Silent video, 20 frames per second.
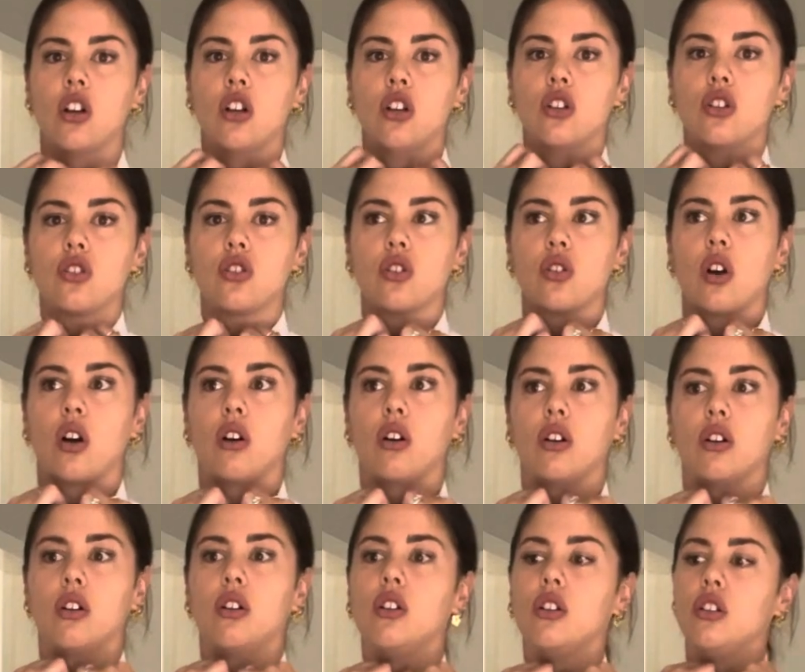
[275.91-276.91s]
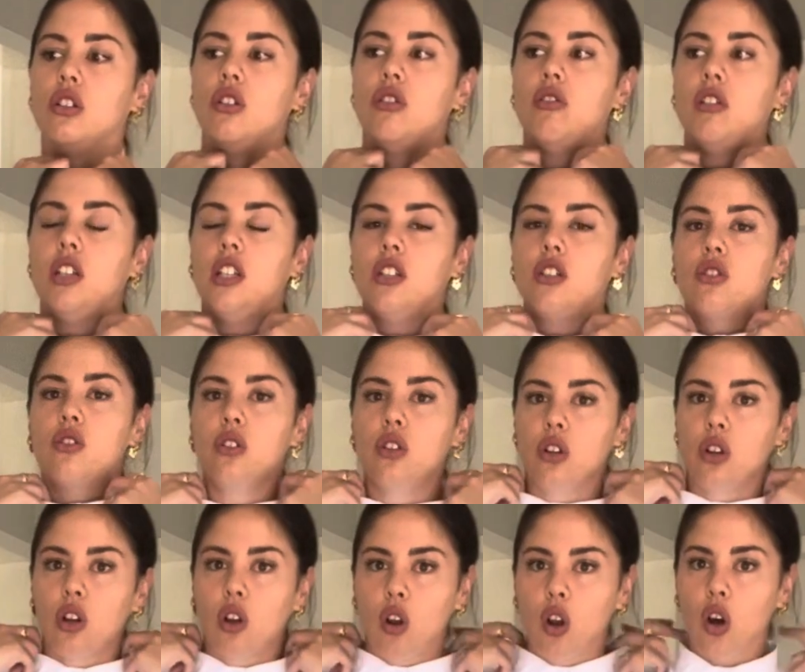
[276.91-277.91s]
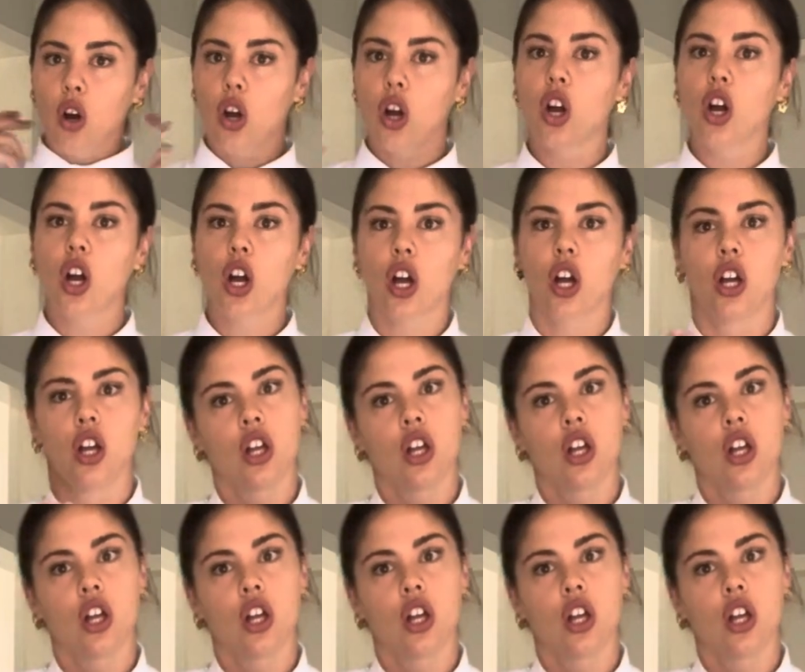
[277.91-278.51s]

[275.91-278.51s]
so you need to look